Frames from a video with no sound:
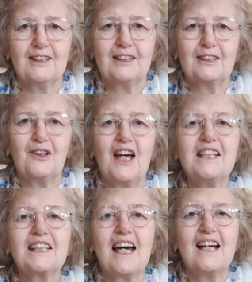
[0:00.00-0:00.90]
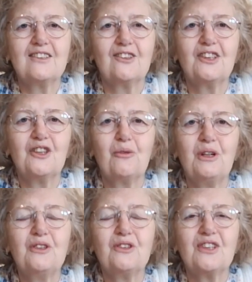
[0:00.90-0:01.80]
So light a candle in your
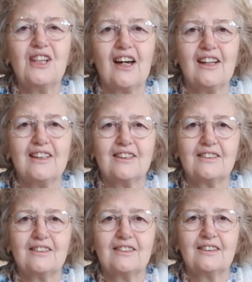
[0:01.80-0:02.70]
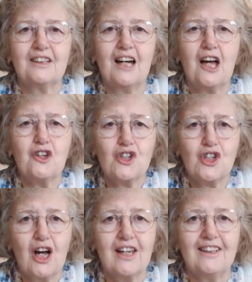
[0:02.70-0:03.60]
window tonight and
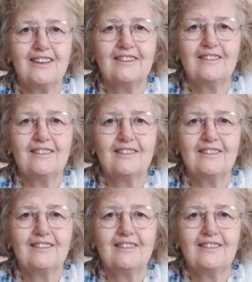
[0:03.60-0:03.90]
shine